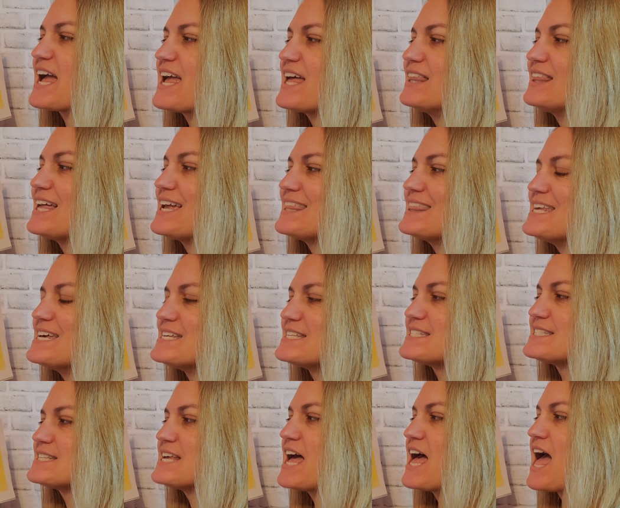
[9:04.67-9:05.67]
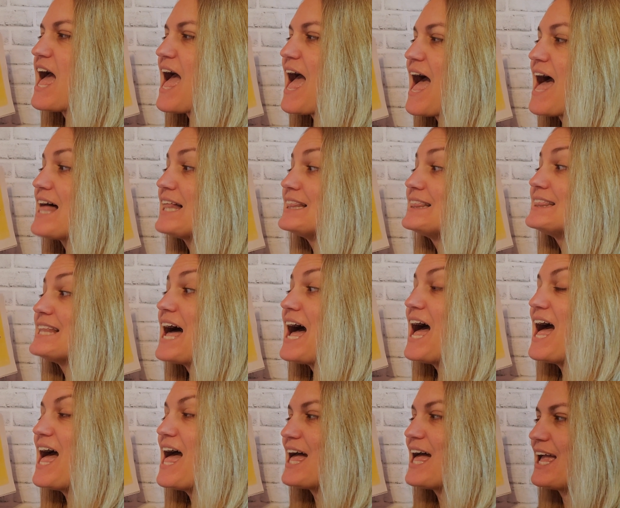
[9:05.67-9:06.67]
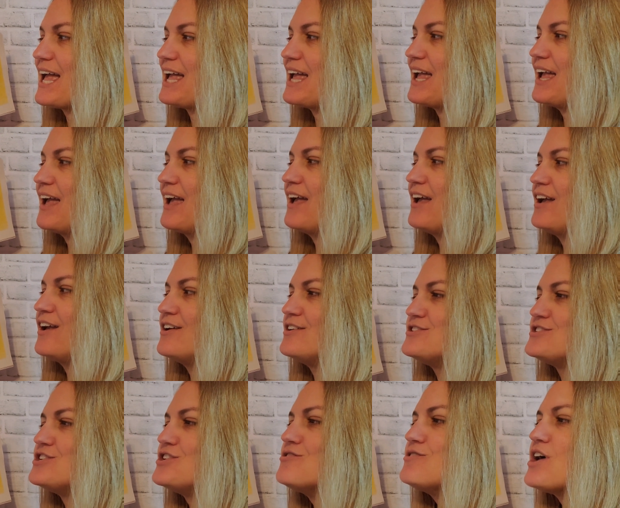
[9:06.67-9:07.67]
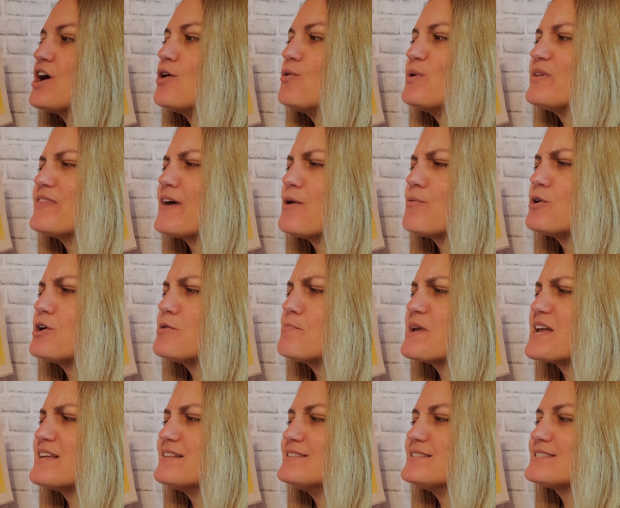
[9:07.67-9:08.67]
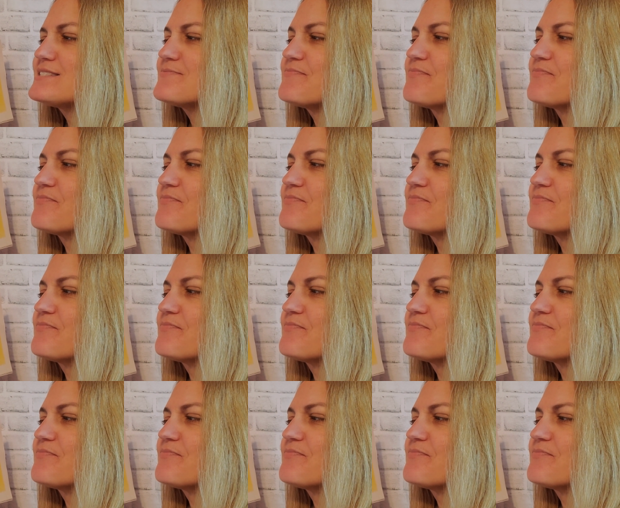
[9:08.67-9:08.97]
it like this, ally. Do you know what that word means?